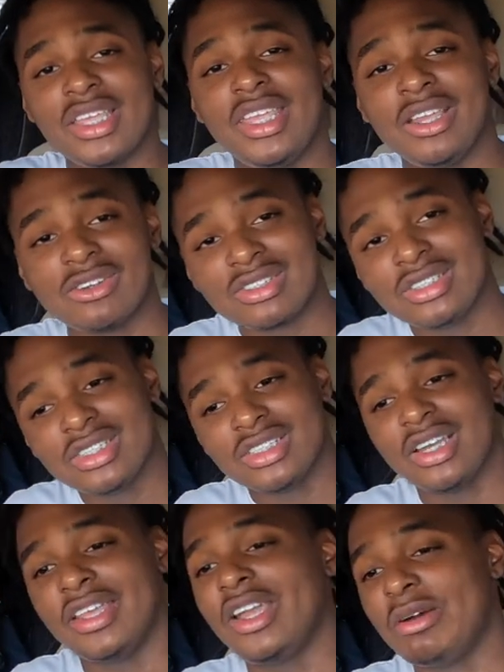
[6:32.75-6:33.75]
He ain't gonna snitch,
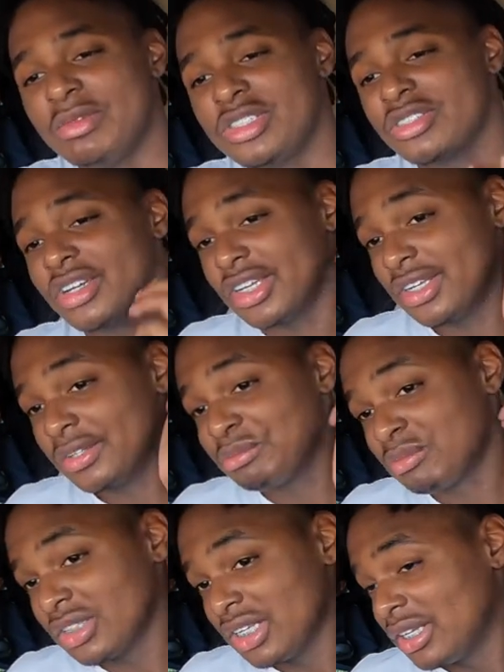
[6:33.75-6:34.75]
y'all. He gonna be straight.
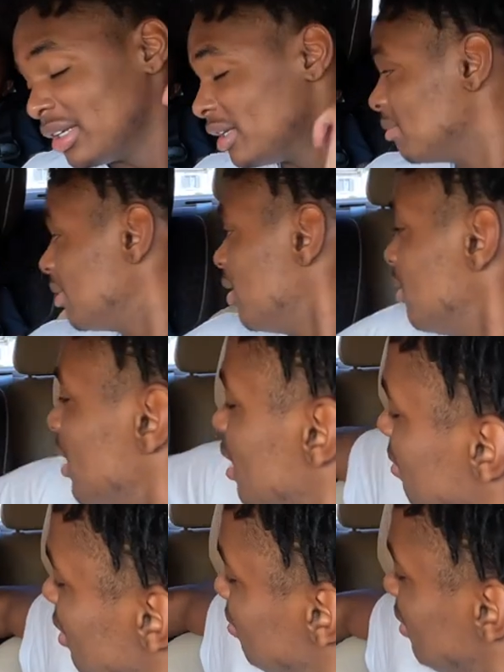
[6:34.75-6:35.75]
Bro,
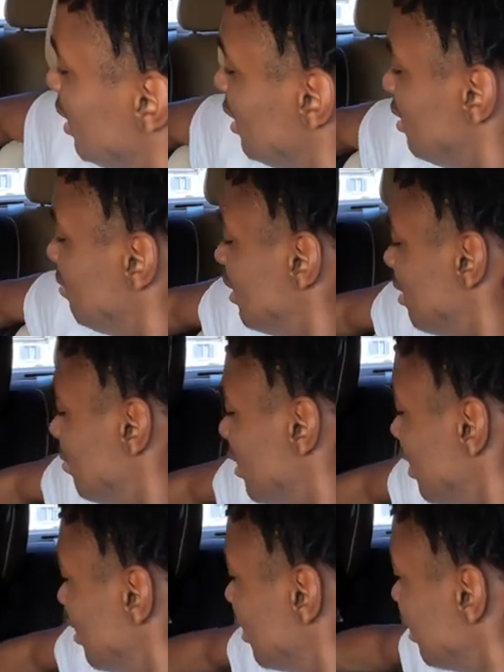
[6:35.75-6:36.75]
come on, bro. What up,
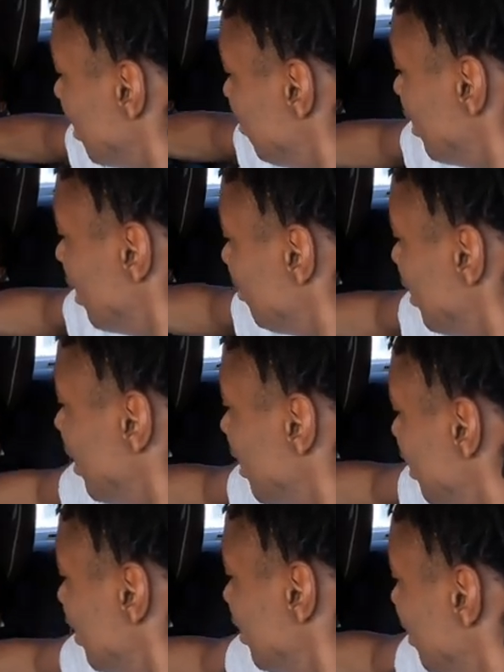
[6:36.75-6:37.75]
bro? Let me up,
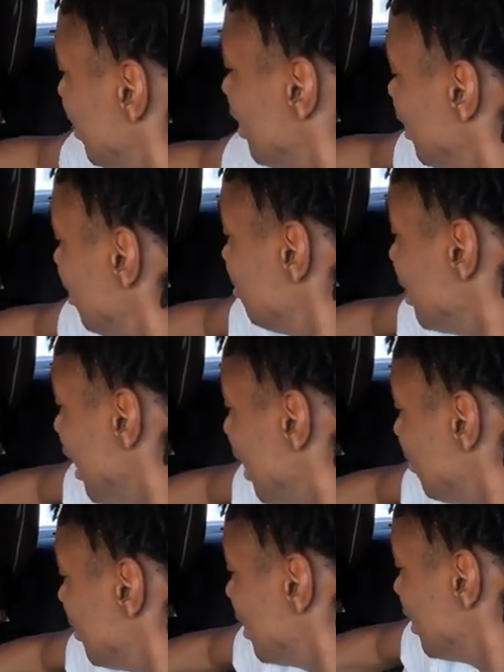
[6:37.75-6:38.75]
gang. You
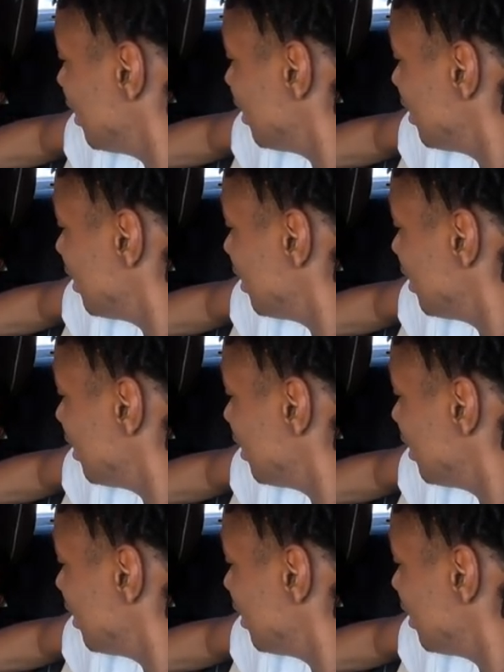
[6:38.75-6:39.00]
tired, bro?